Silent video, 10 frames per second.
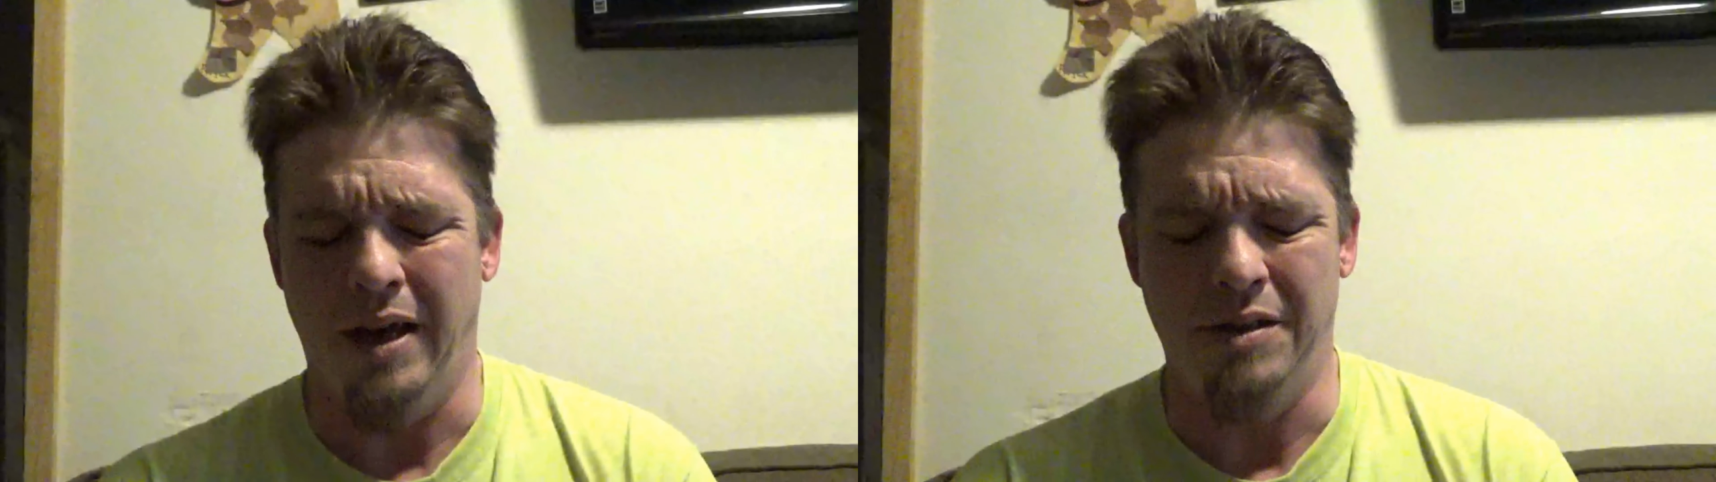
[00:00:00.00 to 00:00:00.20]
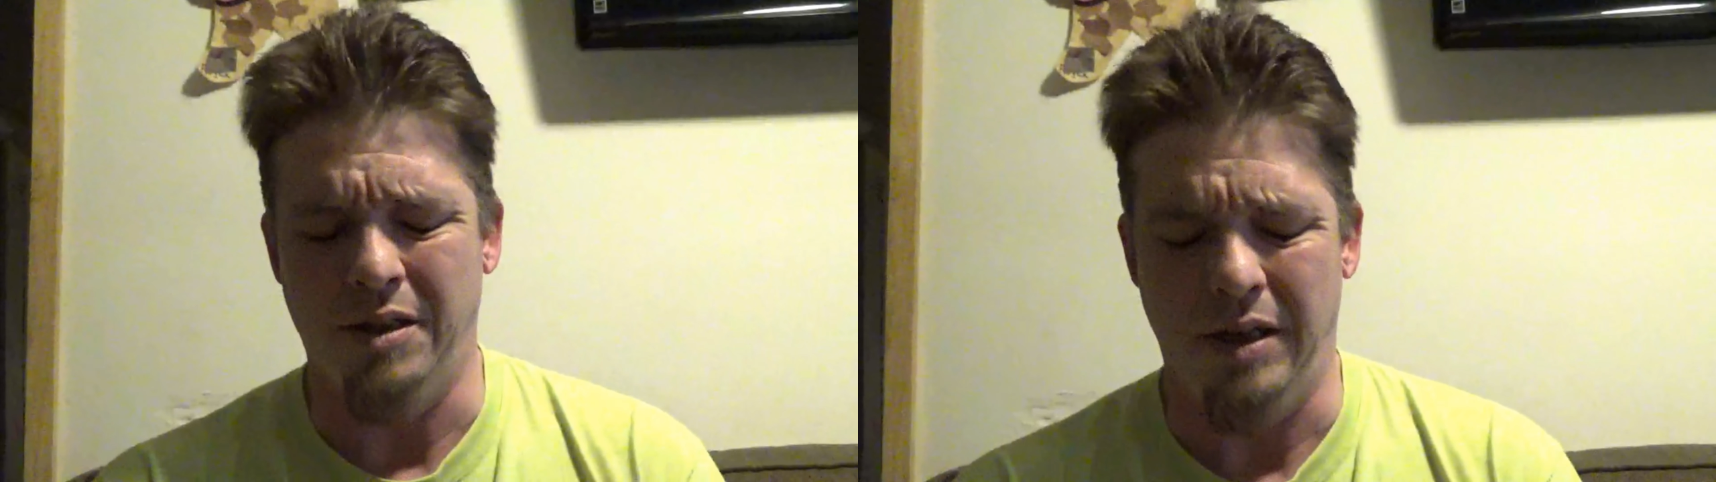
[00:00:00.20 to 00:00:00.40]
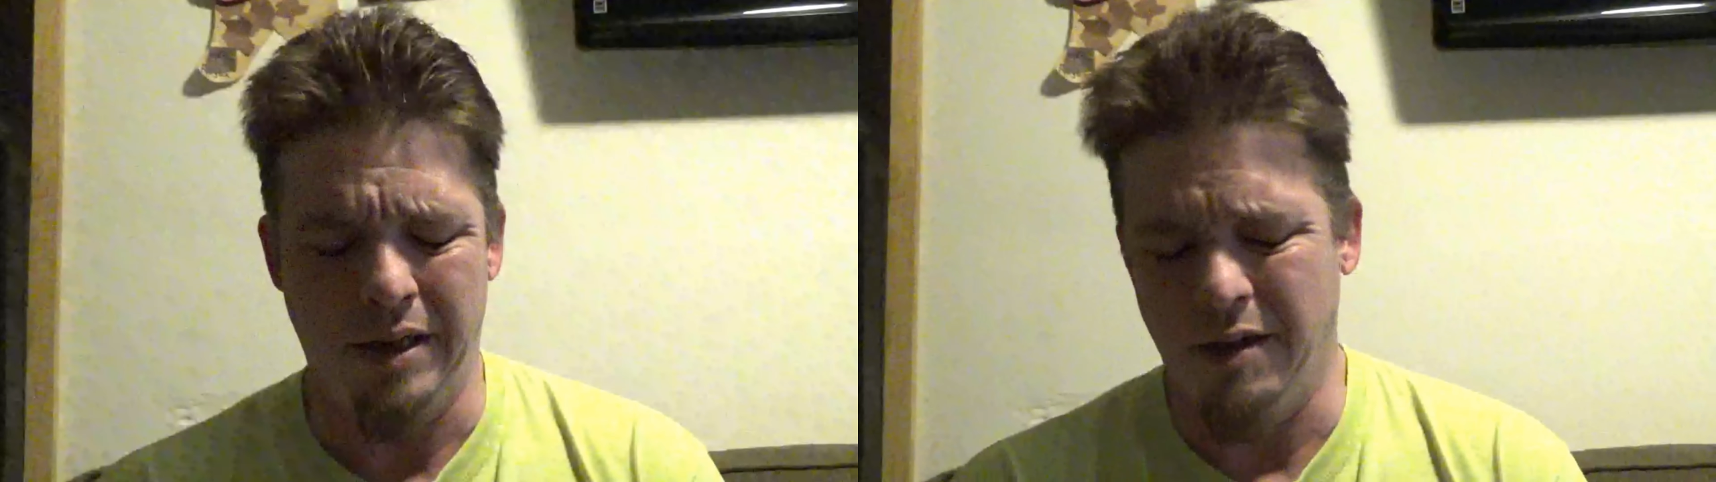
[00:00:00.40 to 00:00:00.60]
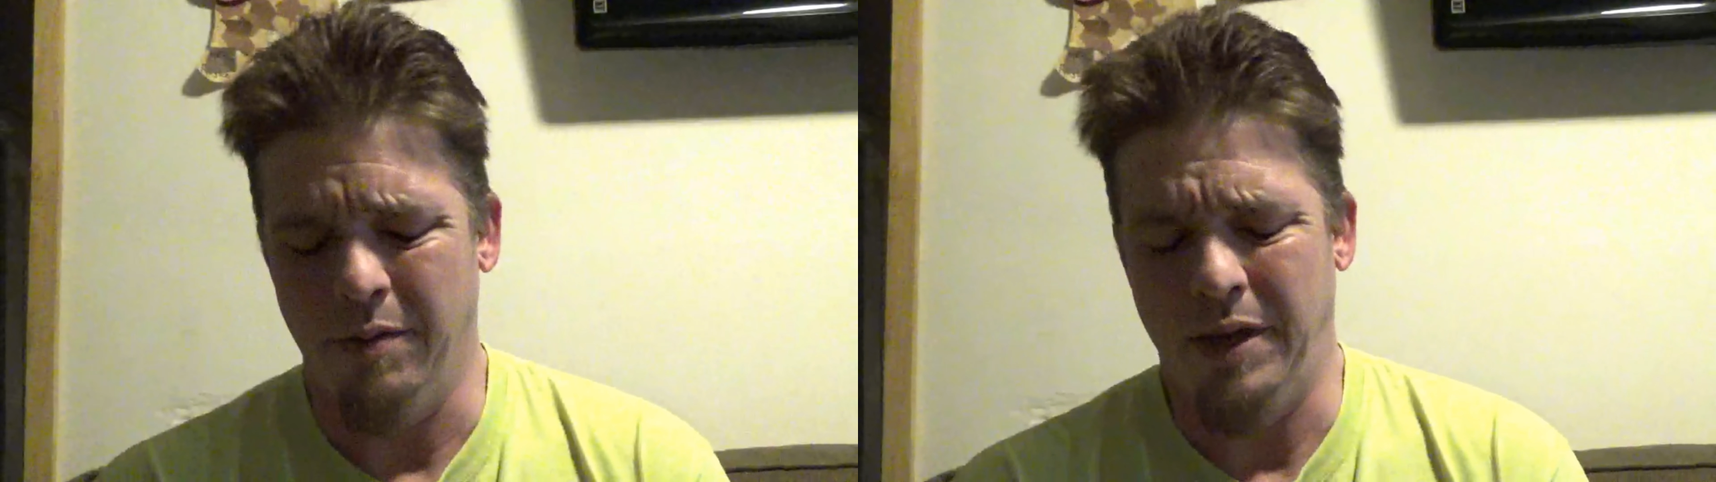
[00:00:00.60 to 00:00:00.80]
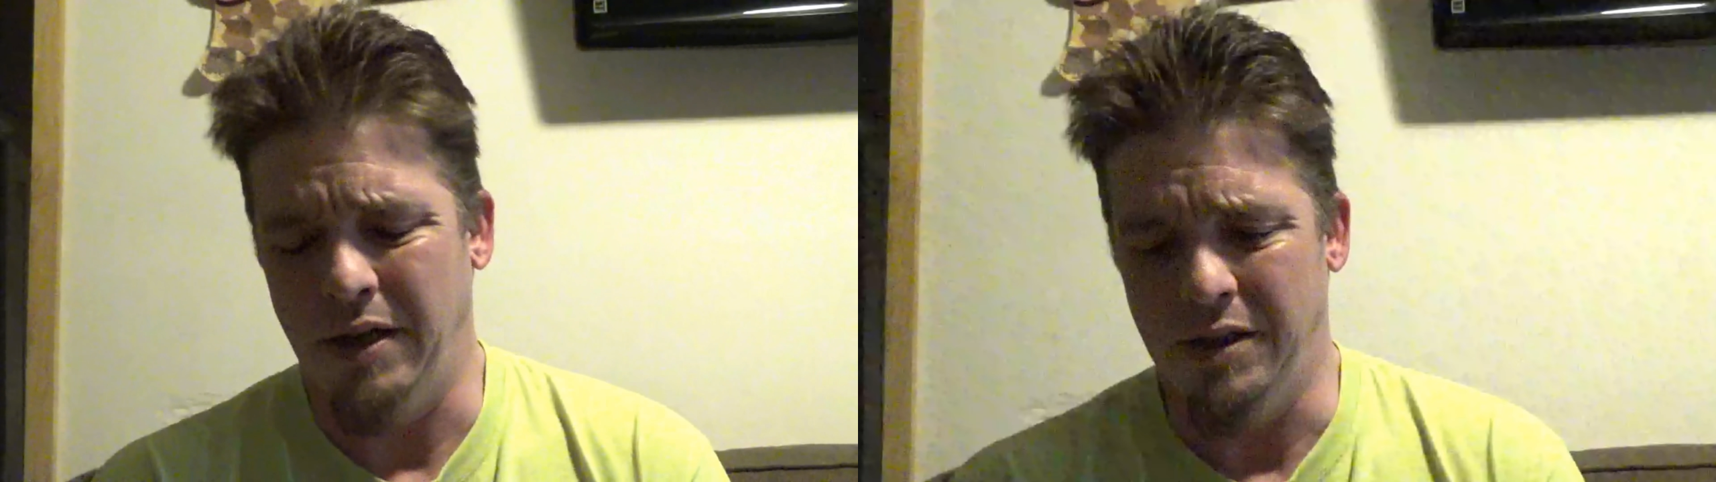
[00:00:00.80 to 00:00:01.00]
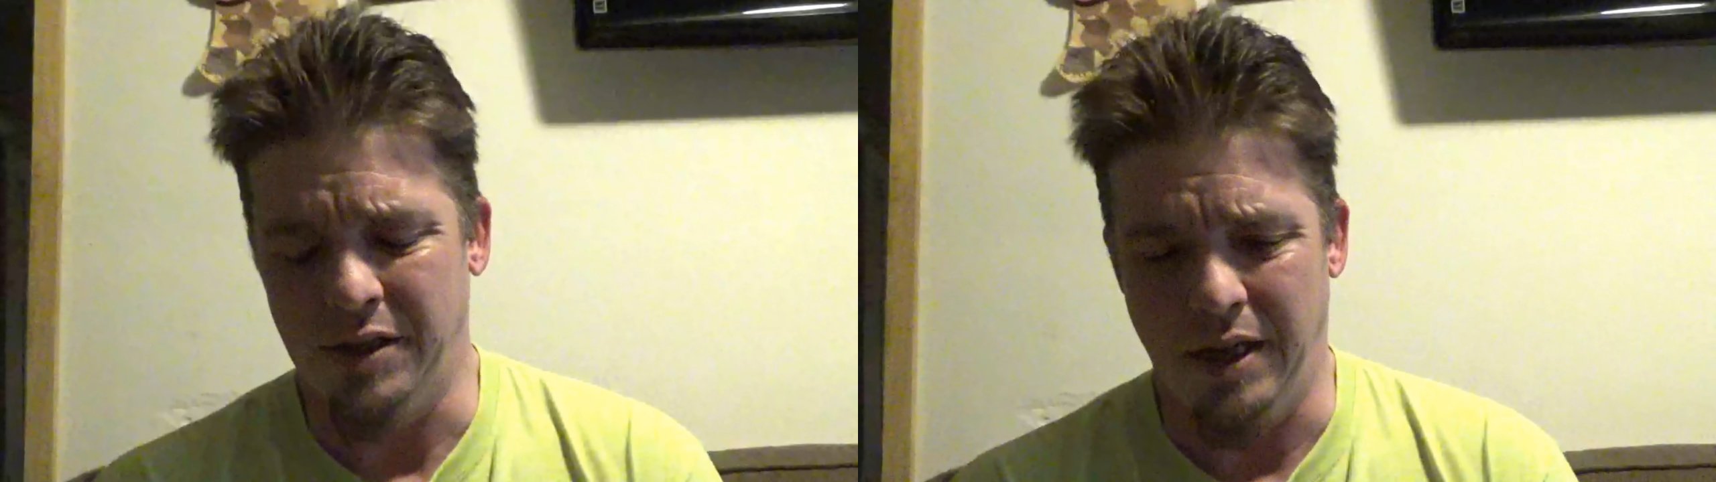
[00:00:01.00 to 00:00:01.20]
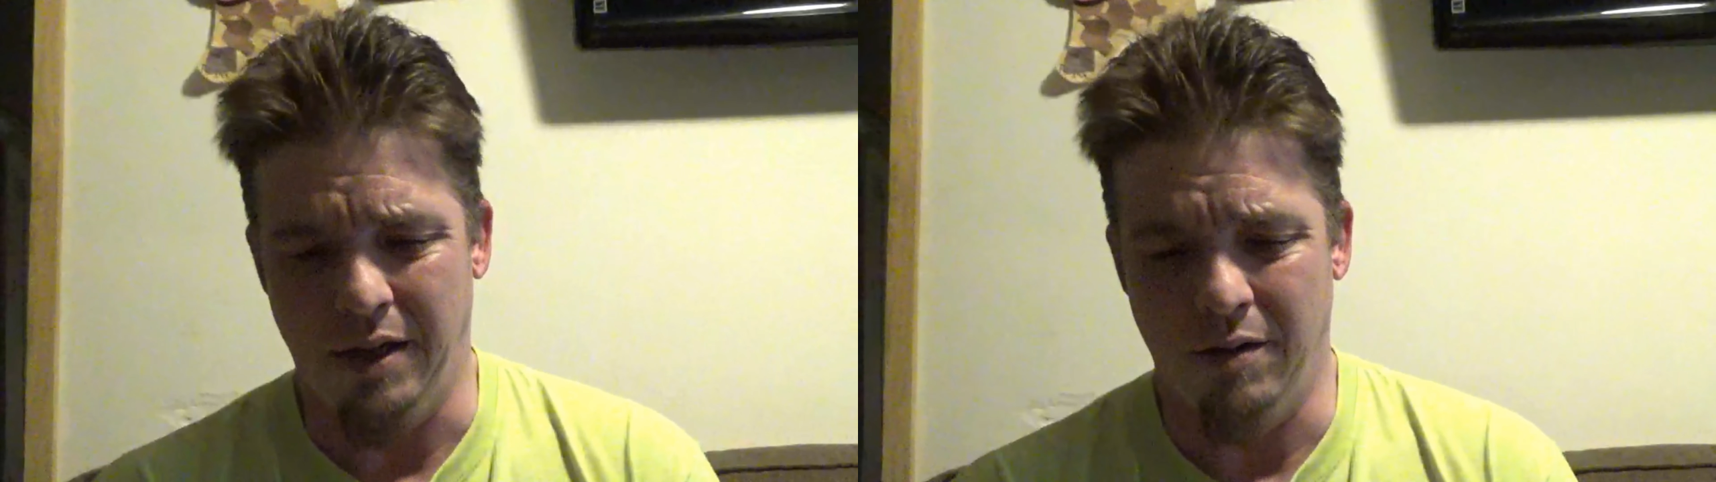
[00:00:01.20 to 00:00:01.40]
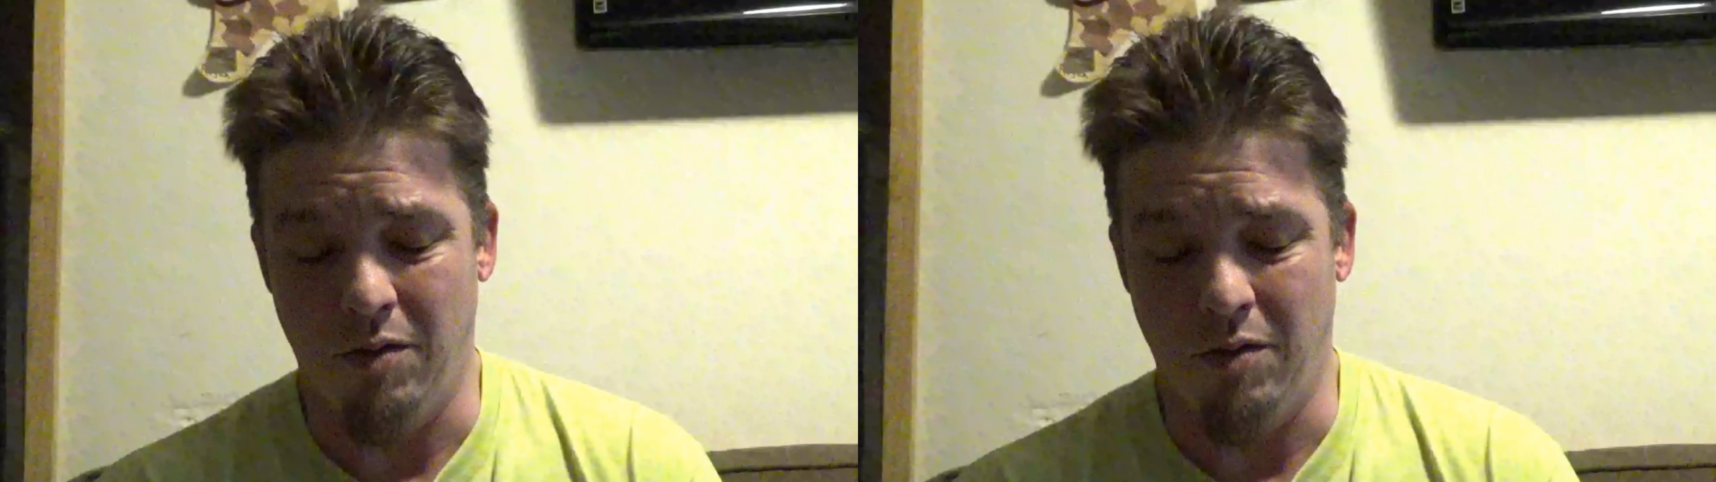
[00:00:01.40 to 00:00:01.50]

has that, and everybody does that,